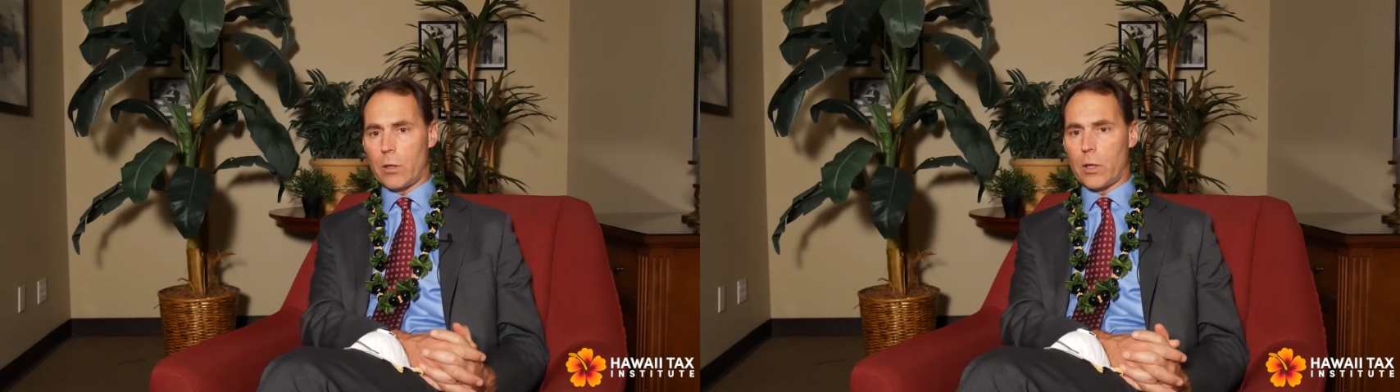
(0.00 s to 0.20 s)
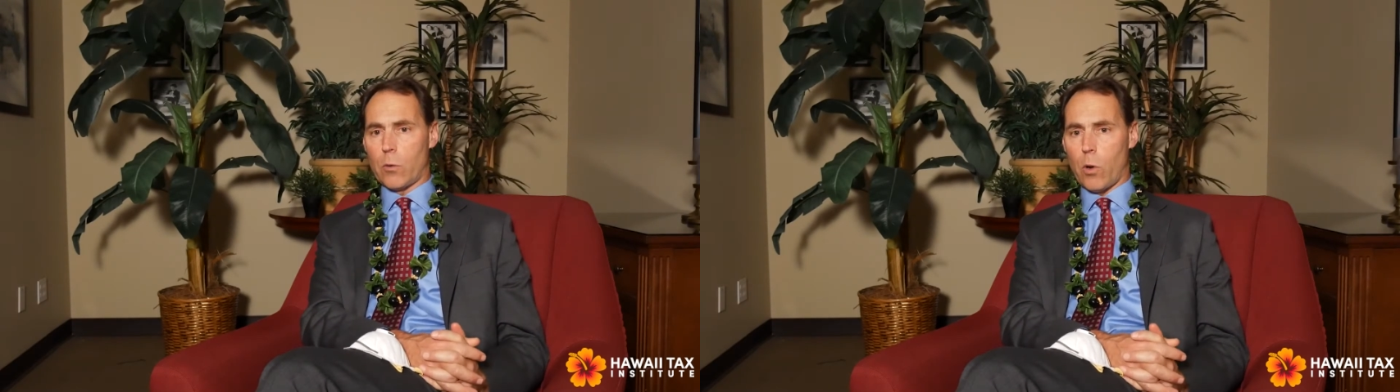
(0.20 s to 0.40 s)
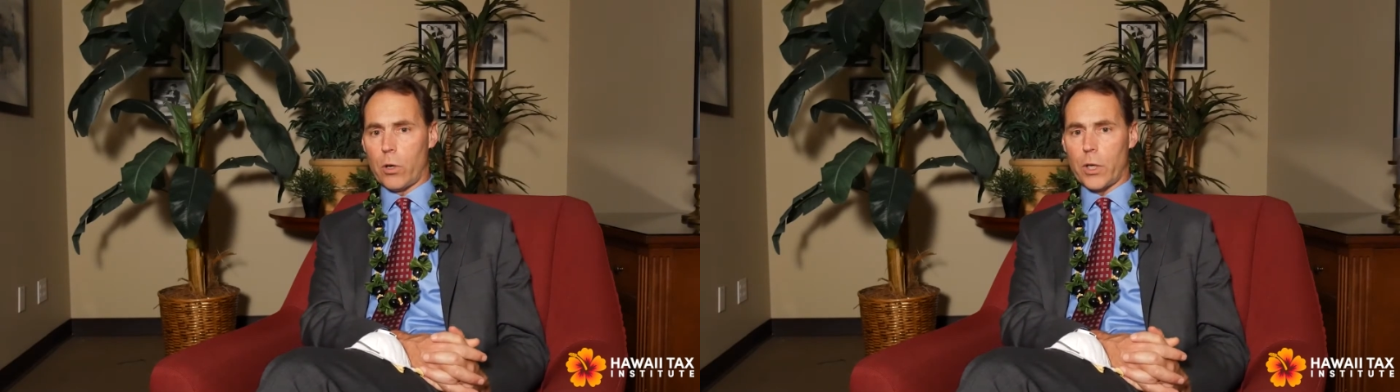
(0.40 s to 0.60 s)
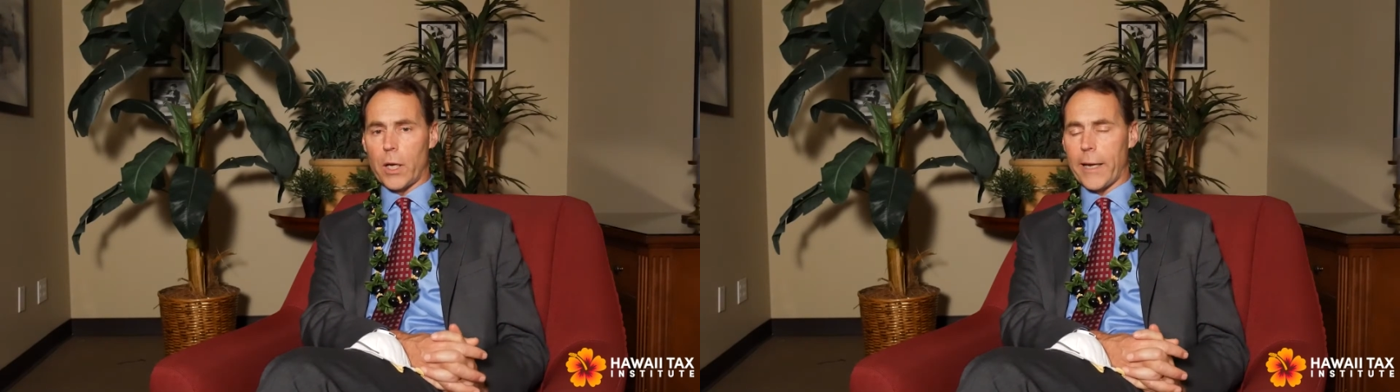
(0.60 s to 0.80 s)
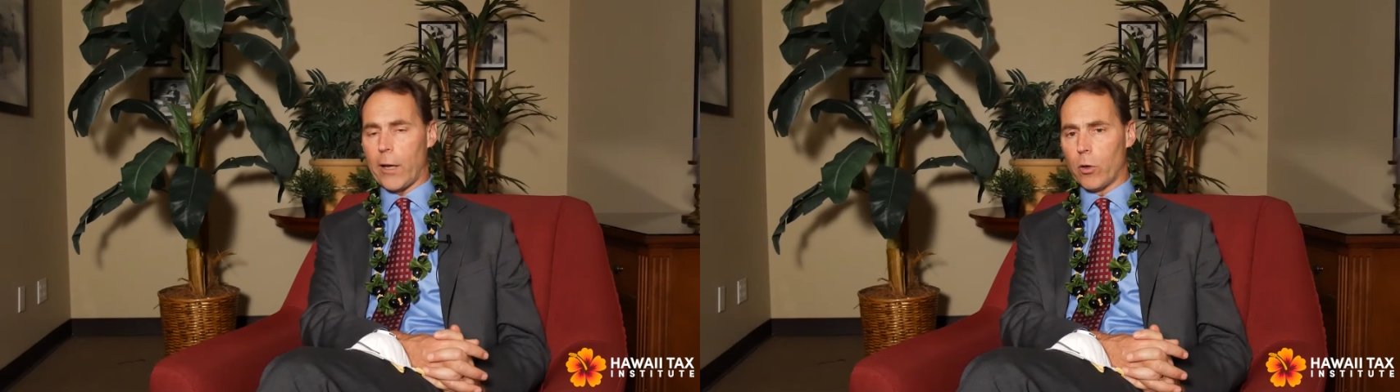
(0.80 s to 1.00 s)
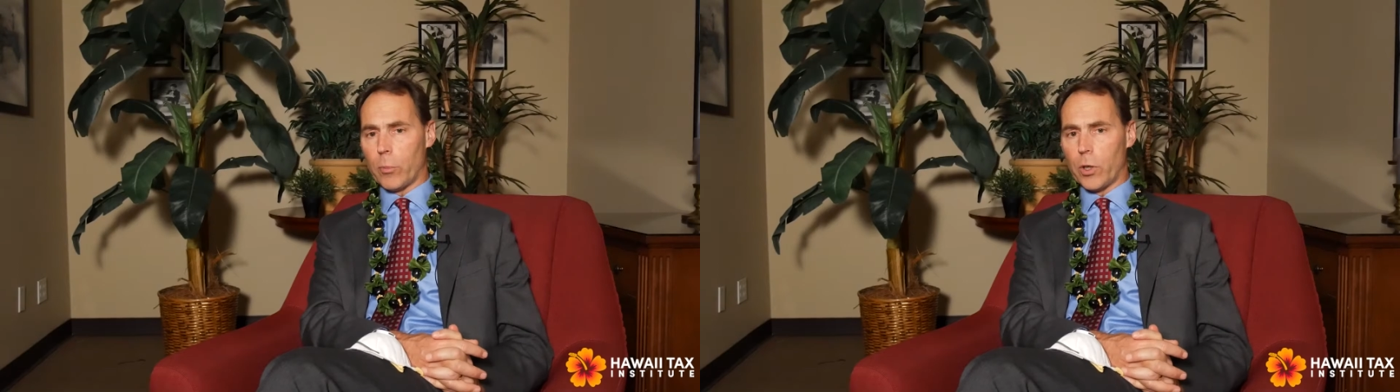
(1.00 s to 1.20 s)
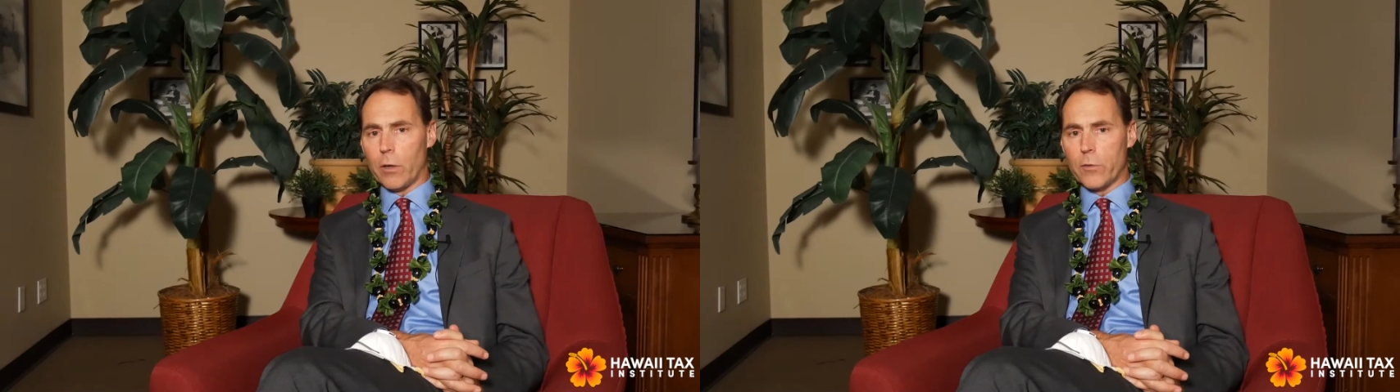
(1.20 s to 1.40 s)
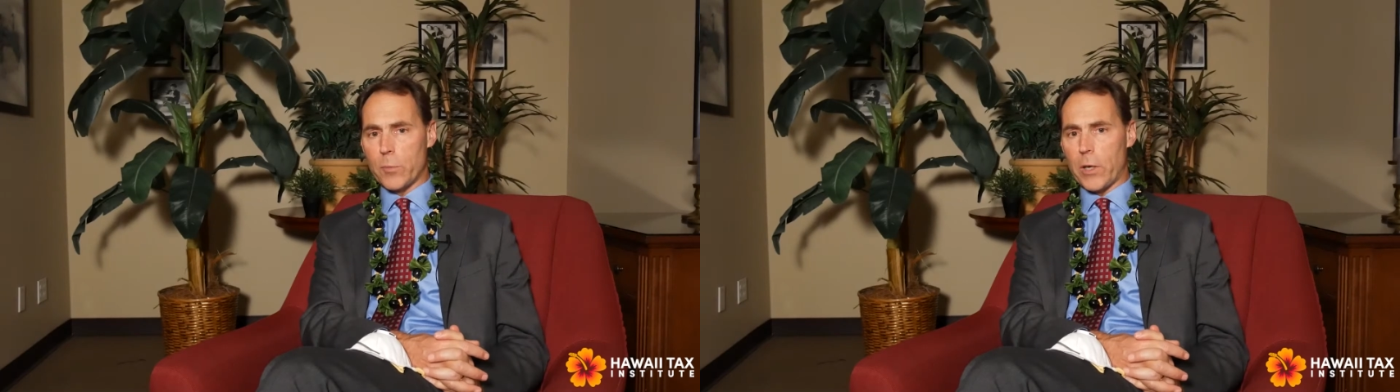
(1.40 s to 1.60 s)
the quality and caliber
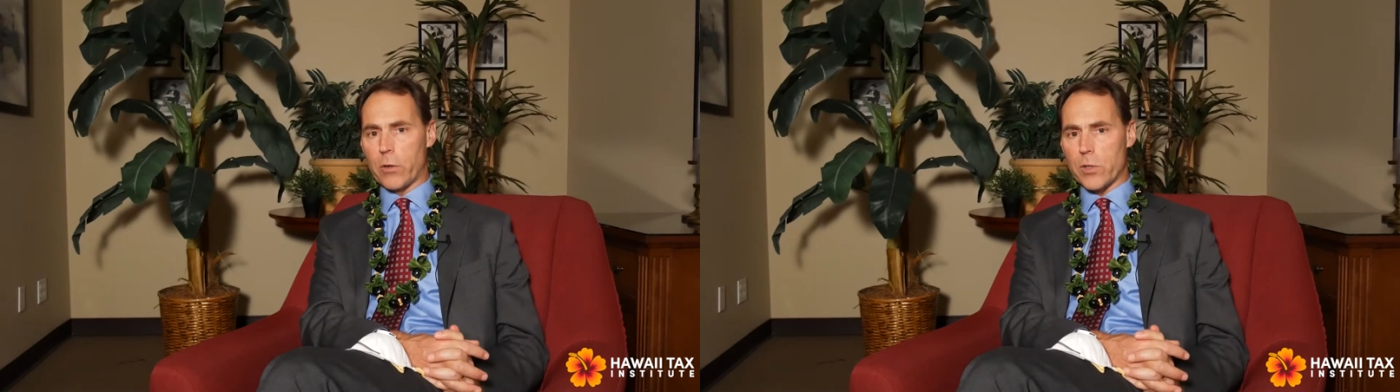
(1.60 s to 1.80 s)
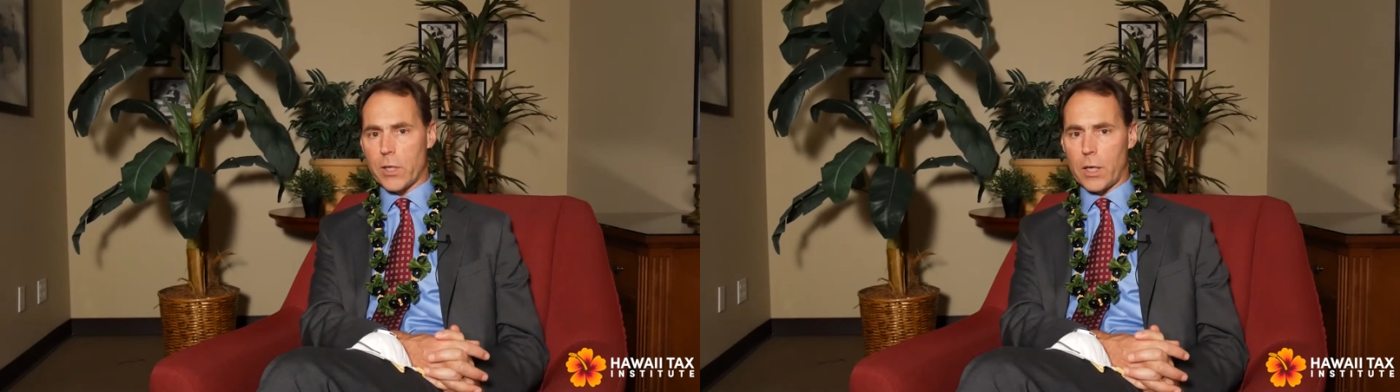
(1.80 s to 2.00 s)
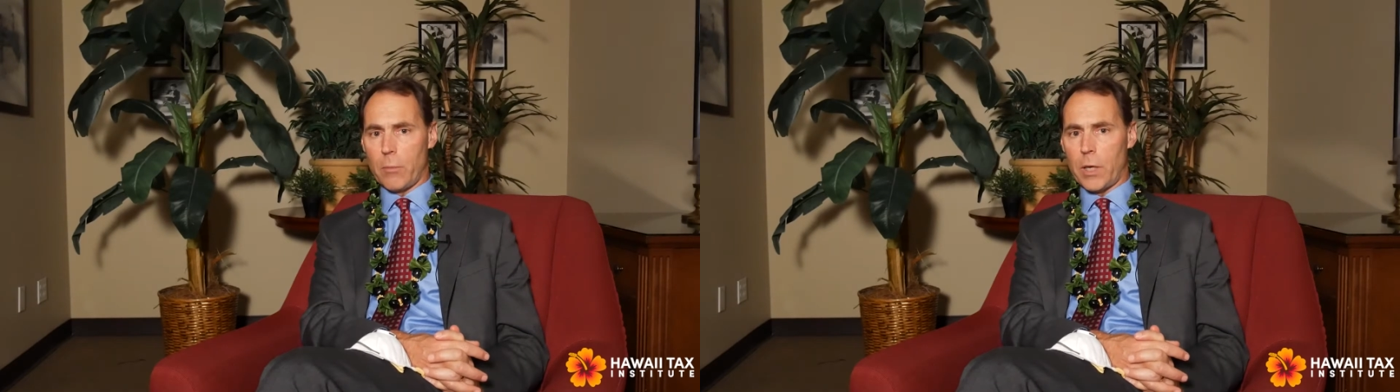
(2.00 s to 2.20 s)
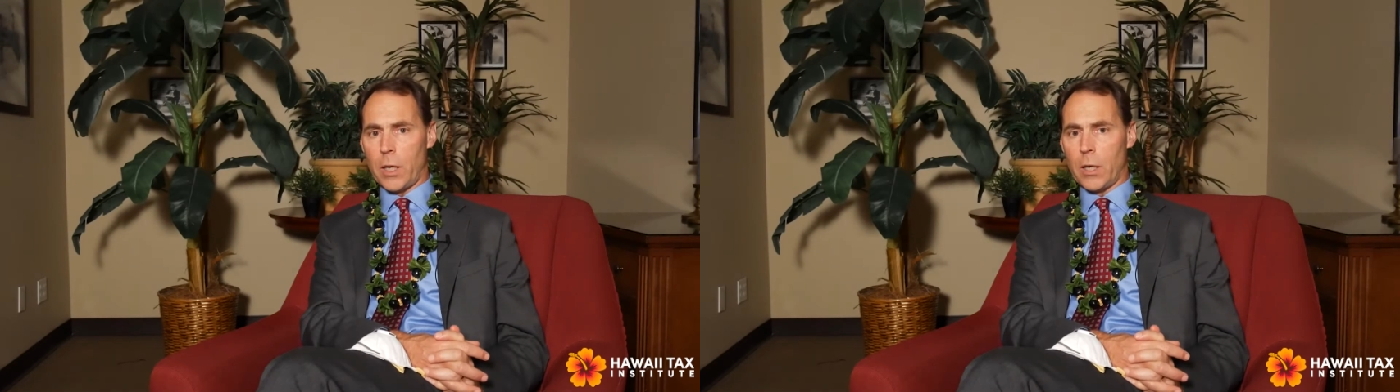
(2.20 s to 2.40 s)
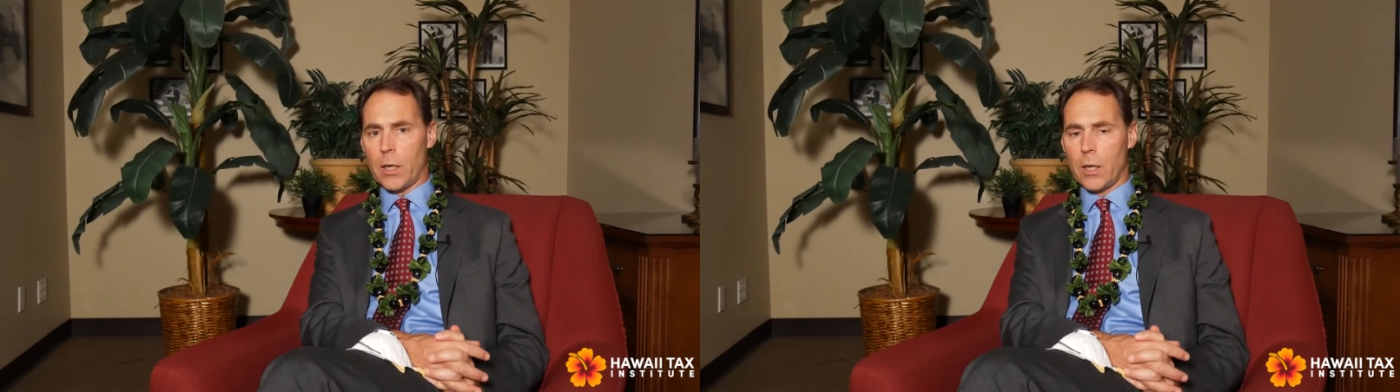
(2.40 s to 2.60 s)
of speakers that come in